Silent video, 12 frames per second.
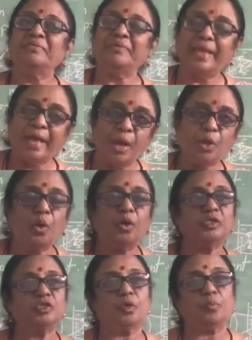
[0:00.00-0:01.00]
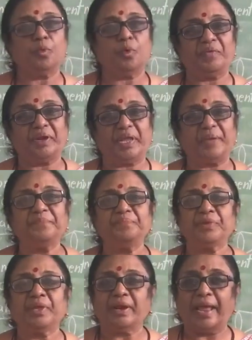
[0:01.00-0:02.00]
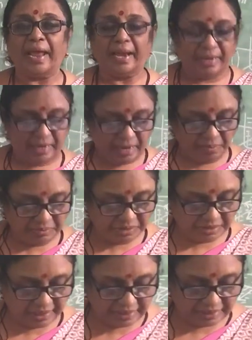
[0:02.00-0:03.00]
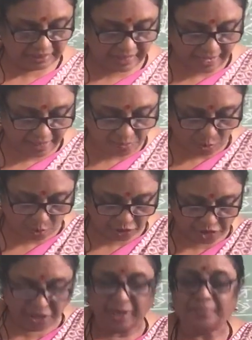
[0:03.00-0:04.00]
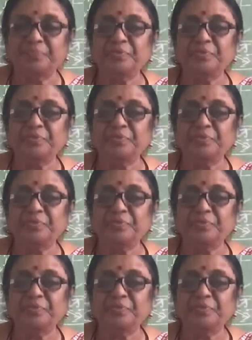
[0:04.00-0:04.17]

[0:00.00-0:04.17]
they are also moving in random zigzag motion.